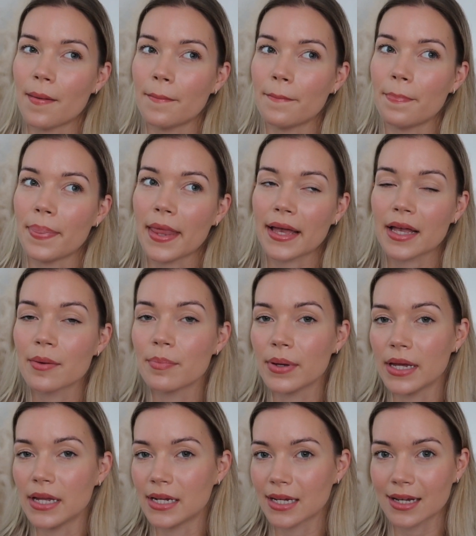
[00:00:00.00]
a
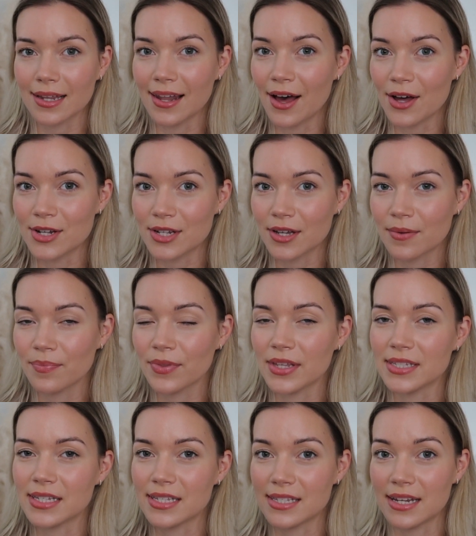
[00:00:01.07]
pina colada.
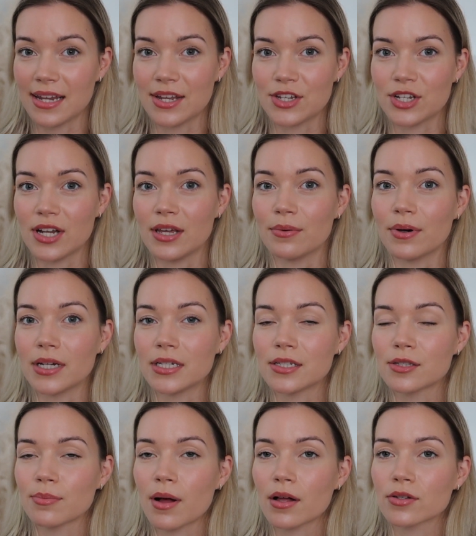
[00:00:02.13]
This is literally what it
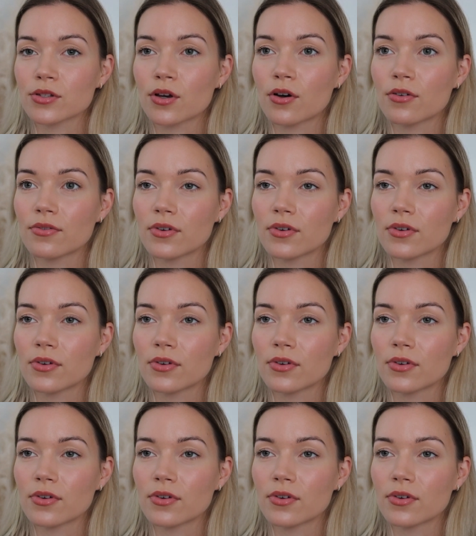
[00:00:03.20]
smells of.